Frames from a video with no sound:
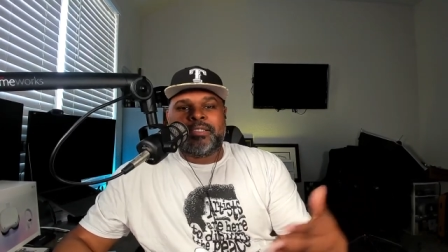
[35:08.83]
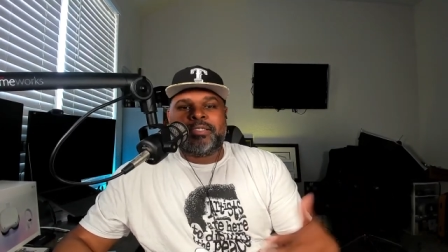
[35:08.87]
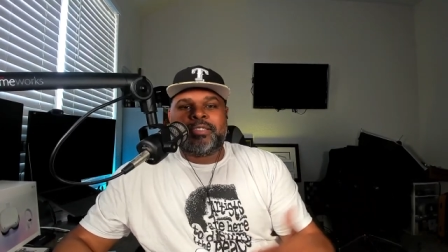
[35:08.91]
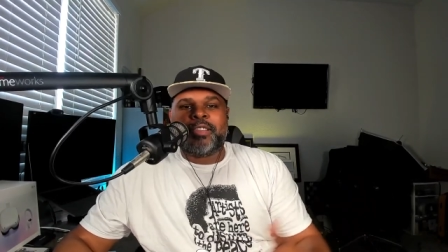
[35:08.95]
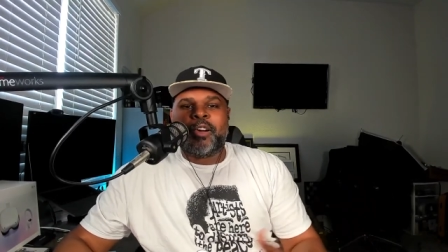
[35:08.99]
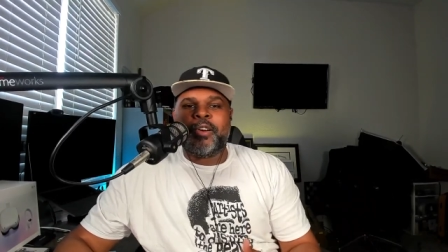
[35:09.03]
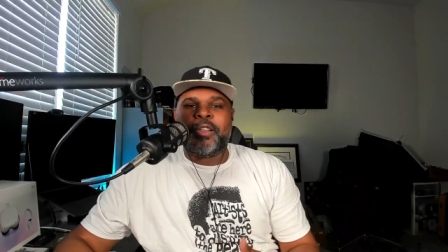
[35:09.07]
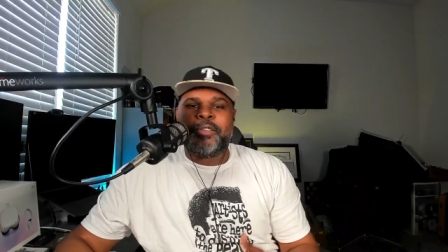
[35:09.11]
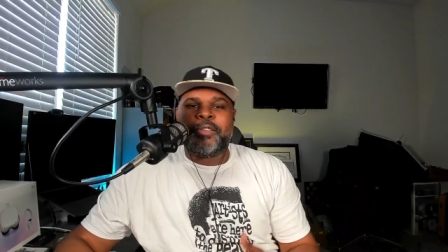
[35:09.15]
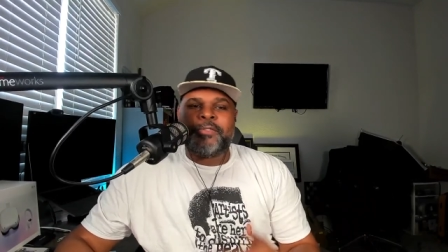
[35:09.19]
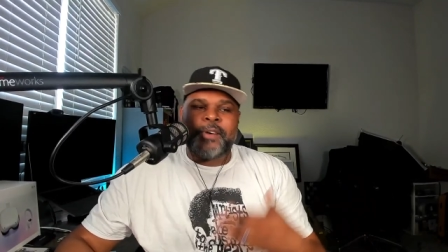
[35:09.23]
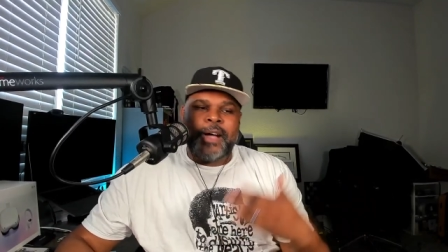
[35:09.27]

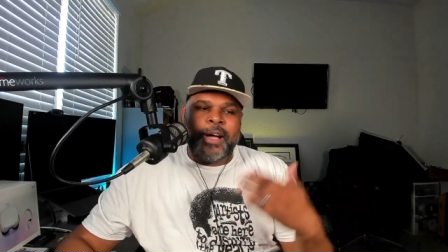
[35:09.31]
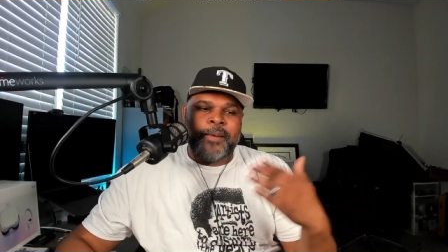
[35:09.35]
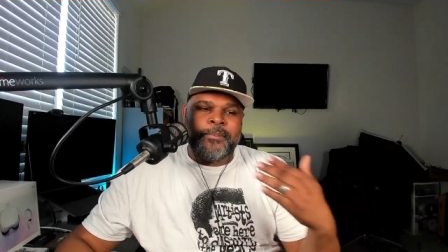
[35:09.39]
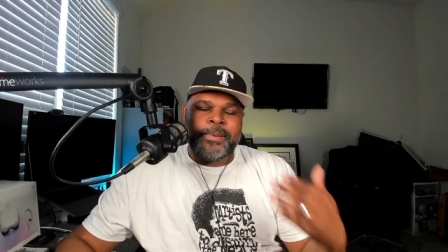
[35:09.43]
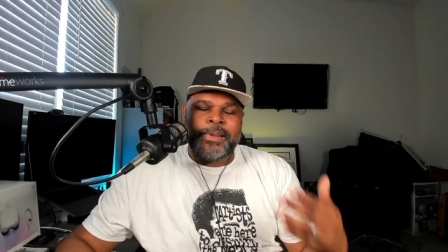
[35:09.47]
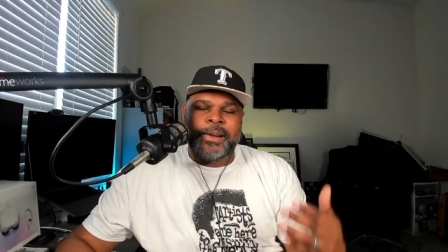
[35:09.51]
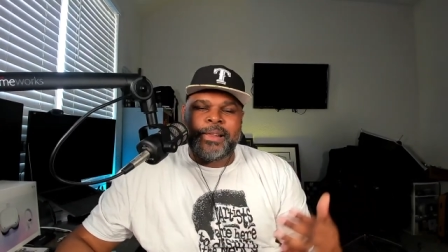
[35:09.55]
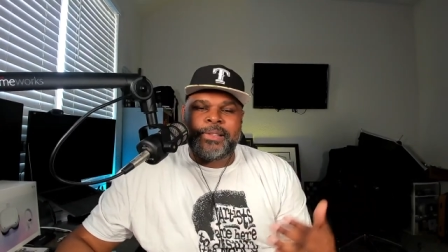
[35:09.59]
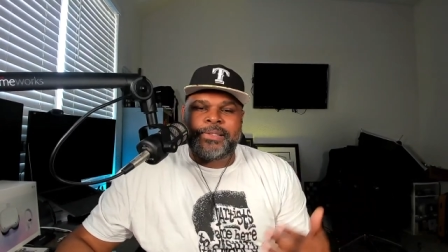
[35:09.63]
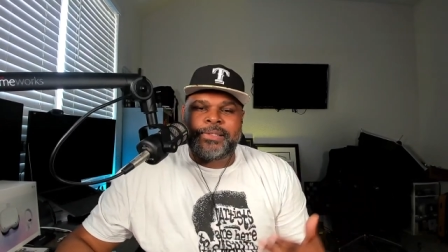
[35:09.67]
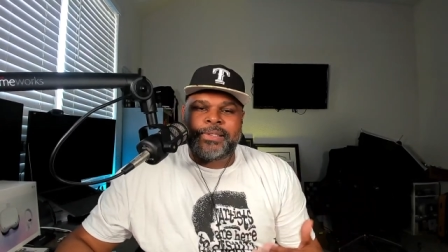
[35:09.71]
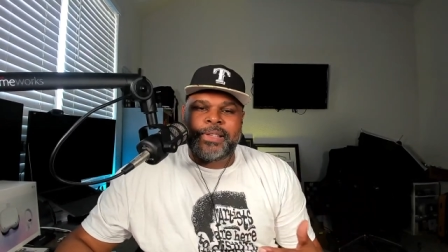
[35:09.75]
35
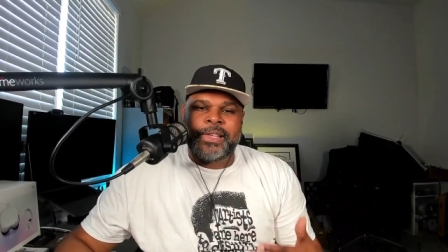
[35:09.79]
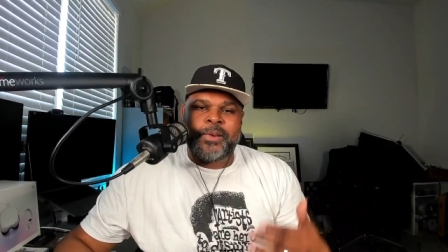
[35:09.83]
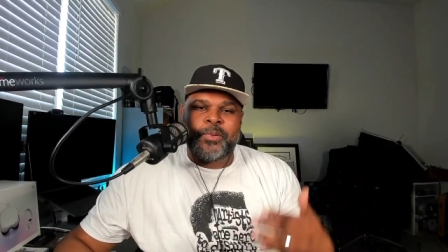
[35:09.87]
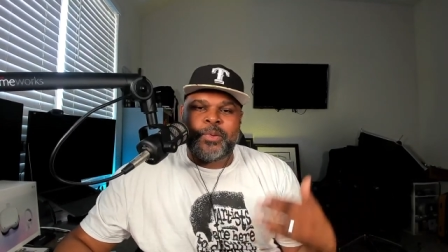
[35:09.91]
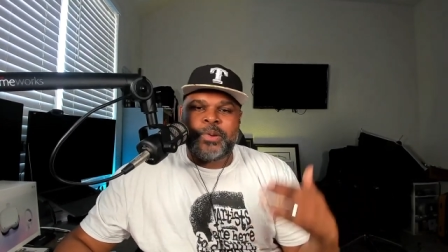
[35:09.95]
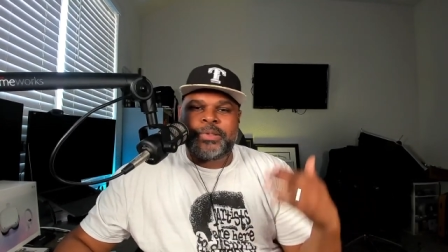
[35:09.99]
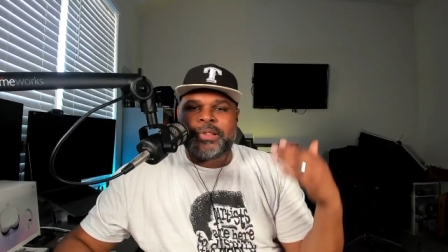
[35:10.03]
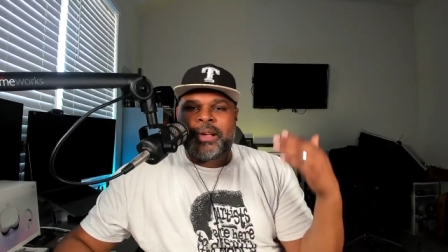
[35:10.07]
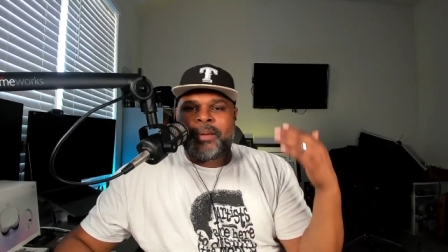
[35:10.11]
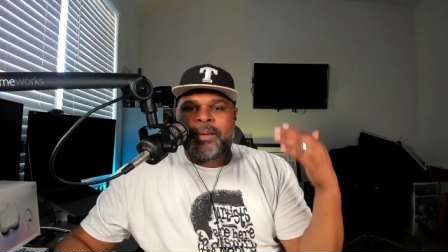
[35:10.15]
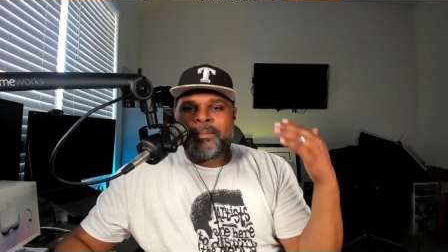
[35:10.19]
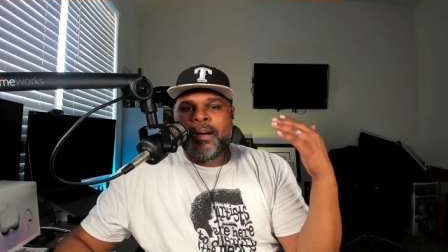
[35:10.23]
minutes in,
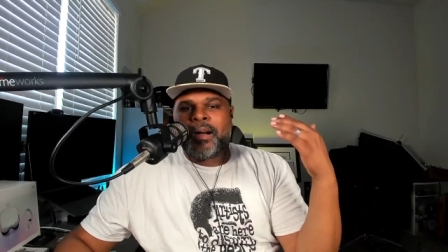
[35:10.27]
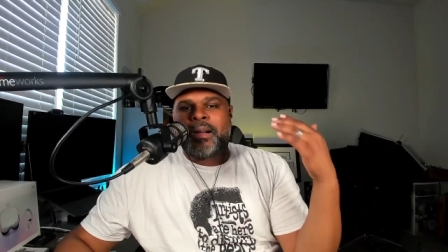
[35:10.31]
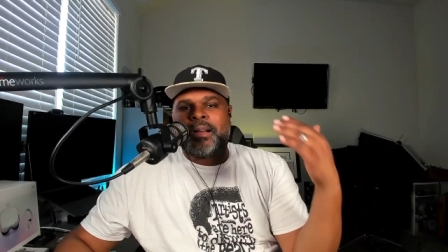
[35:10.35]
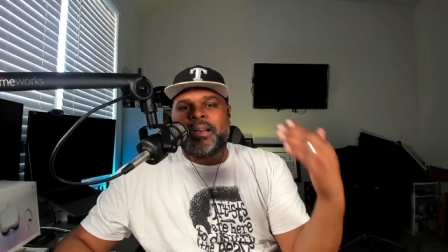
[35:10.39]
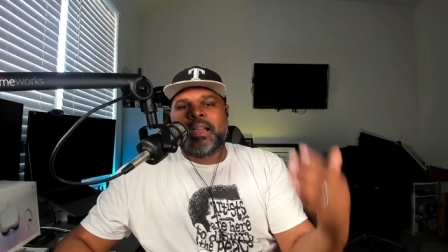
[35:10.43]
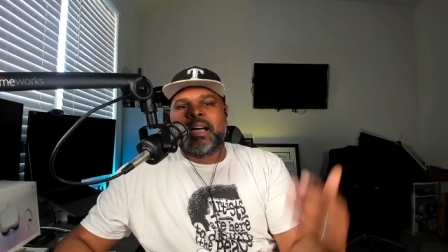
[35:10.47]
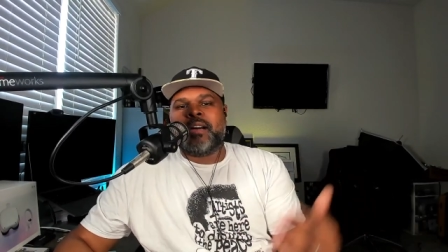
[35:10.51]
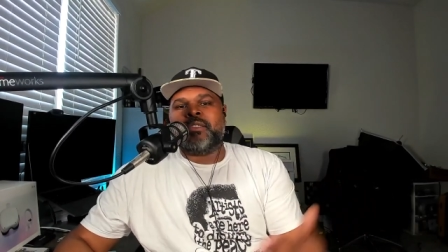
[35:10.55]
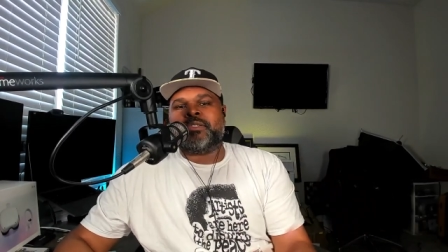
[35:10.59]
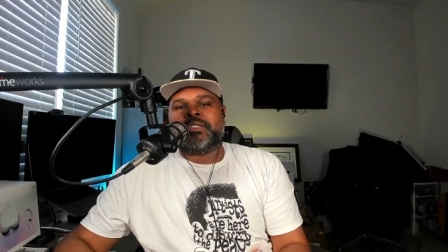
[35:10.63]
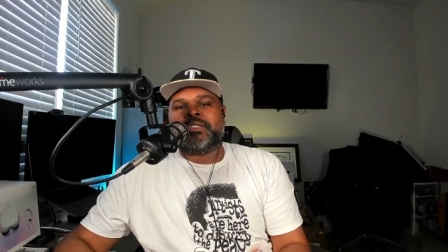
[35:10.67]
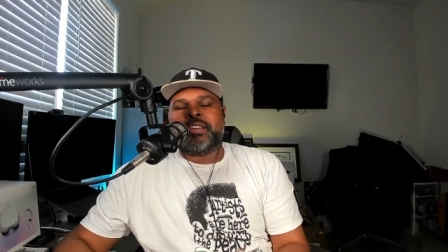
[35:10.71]
we're talking about
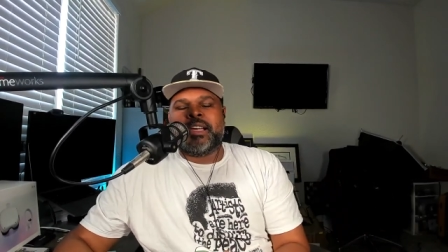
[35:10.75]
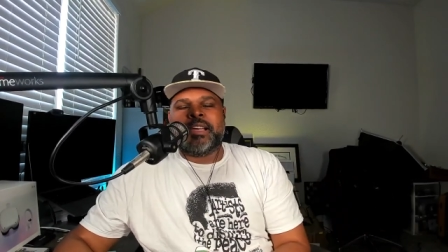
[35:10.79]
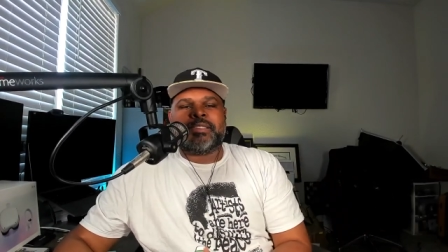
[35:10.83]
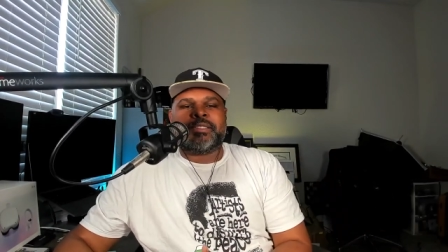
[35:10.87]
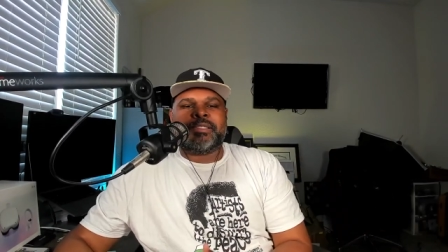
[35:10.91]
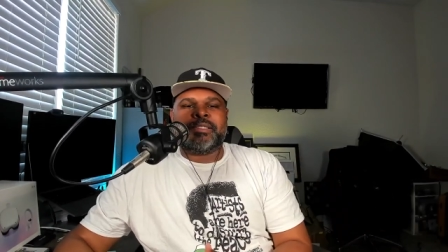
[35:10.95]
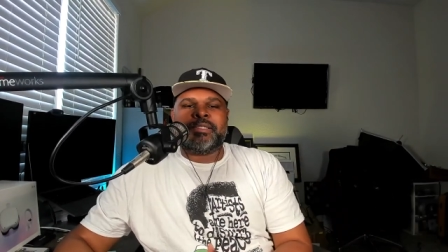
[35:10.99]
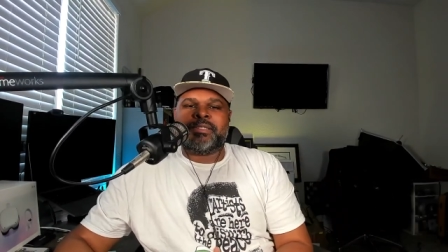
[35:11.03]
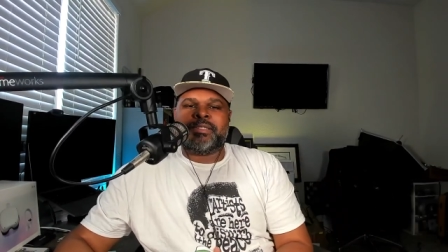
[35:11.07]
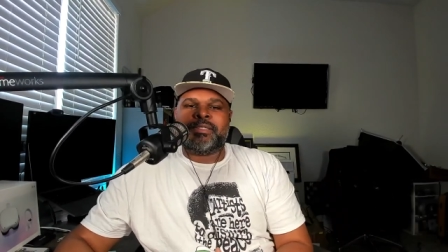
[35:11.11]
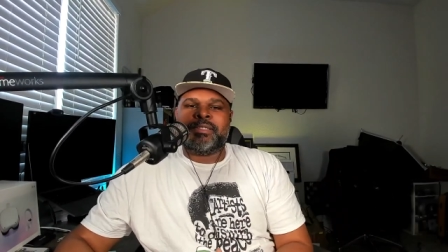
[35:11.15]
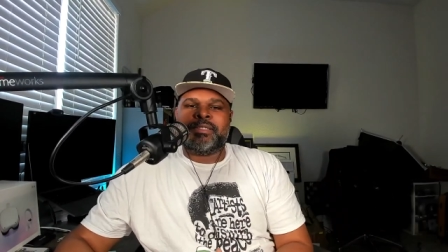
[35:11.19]
clout chasers.